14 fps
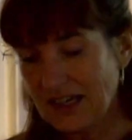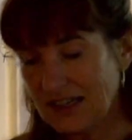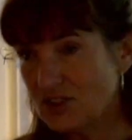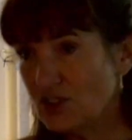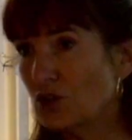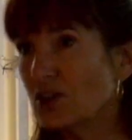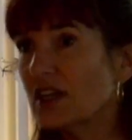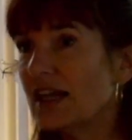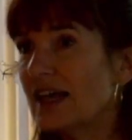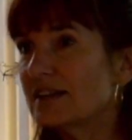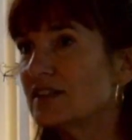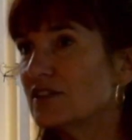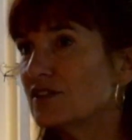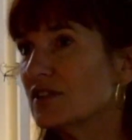still
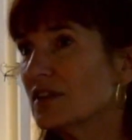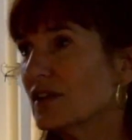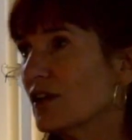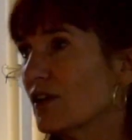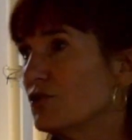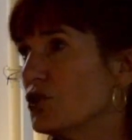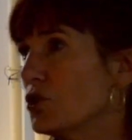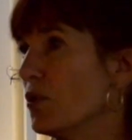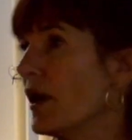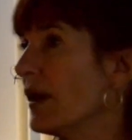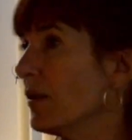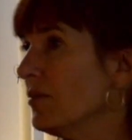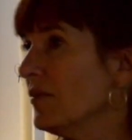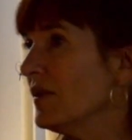connected to
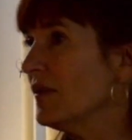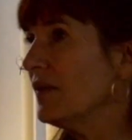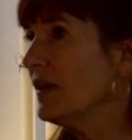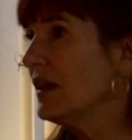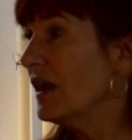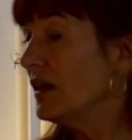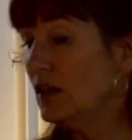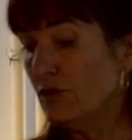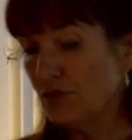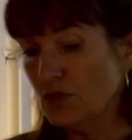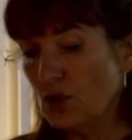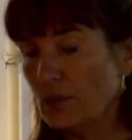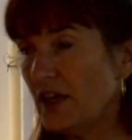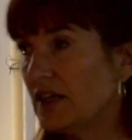him
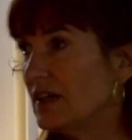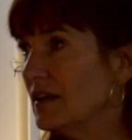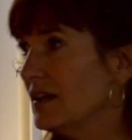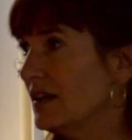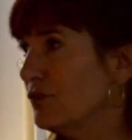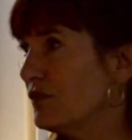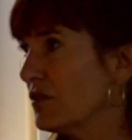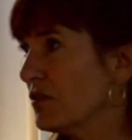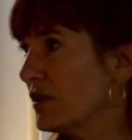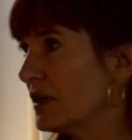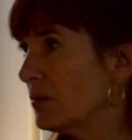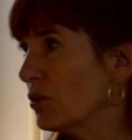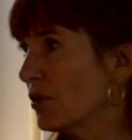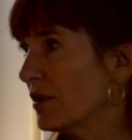even though they didn't live there
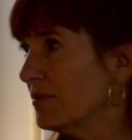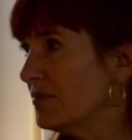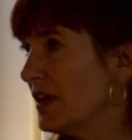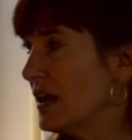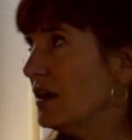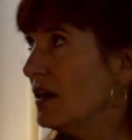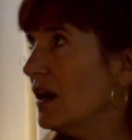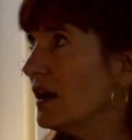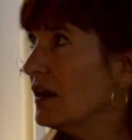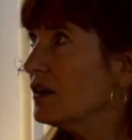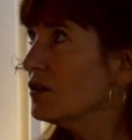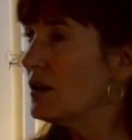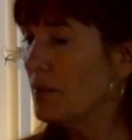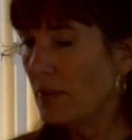anymore. And
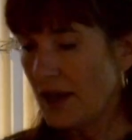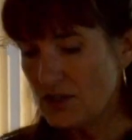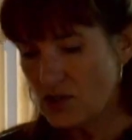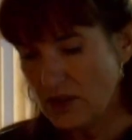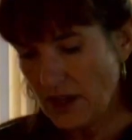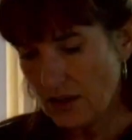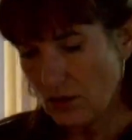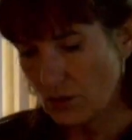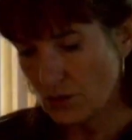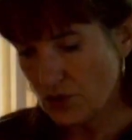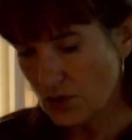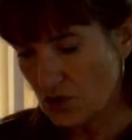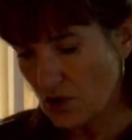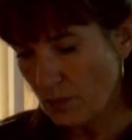I could imagine that
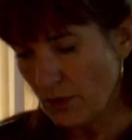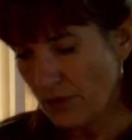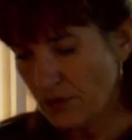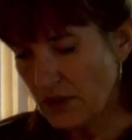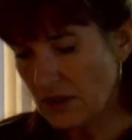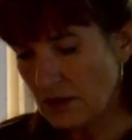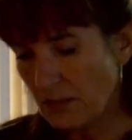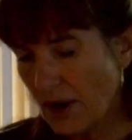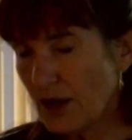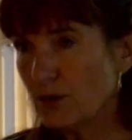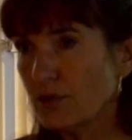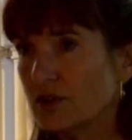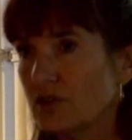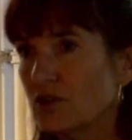also some of the
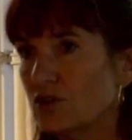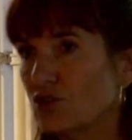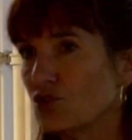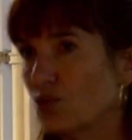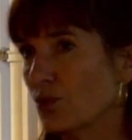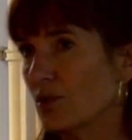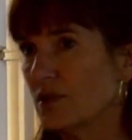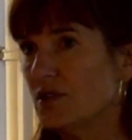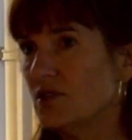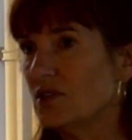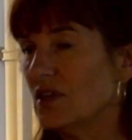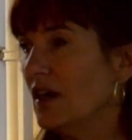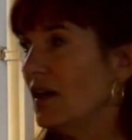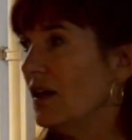migrant
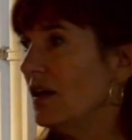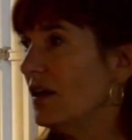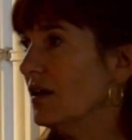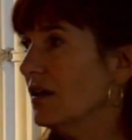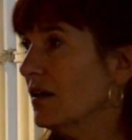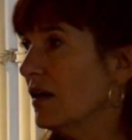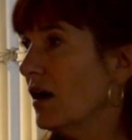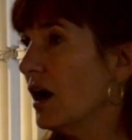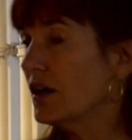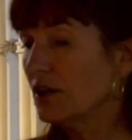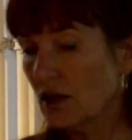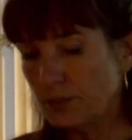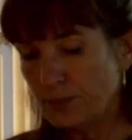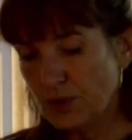stores are
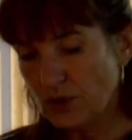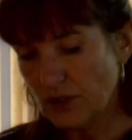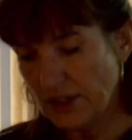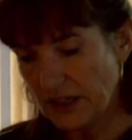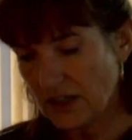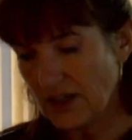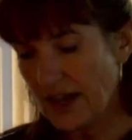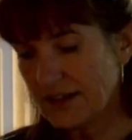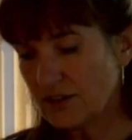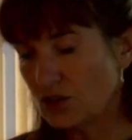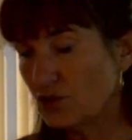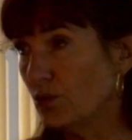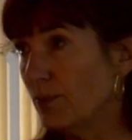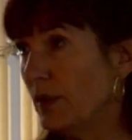not purely connected to